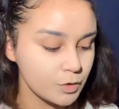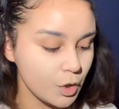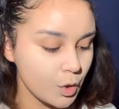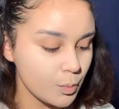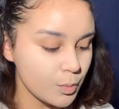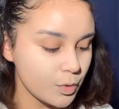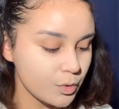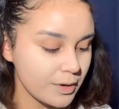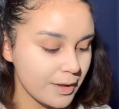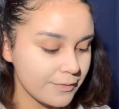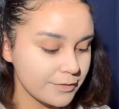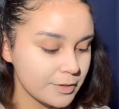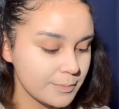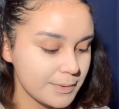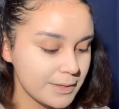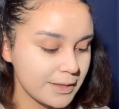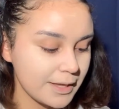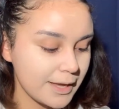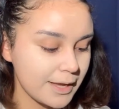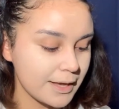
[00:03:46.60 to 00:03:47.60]
we don't have to be
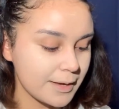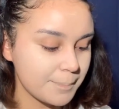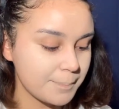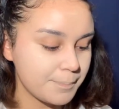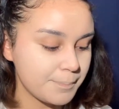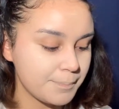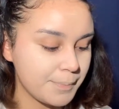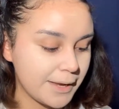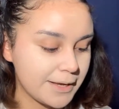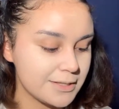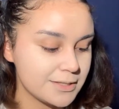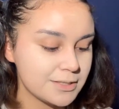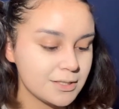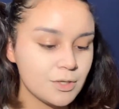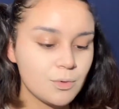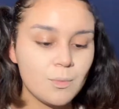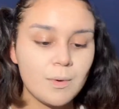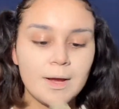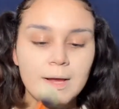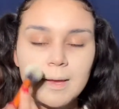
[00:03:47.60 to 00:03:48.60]
like pasty
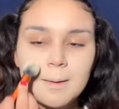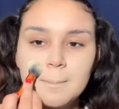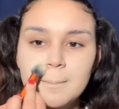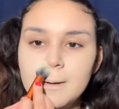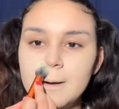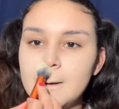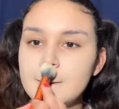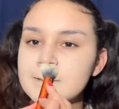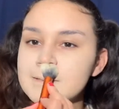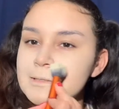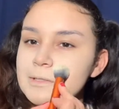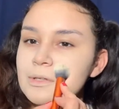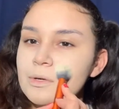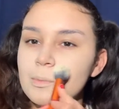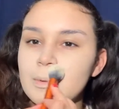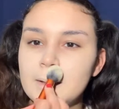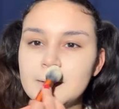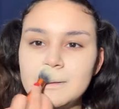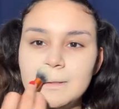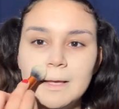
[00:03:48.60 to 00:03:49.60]
white, but I still
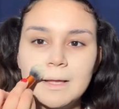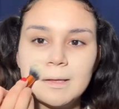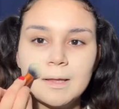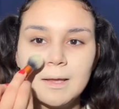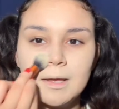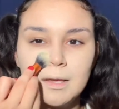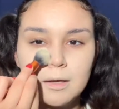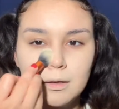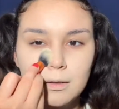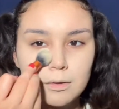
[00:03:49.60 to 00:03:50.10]
want that like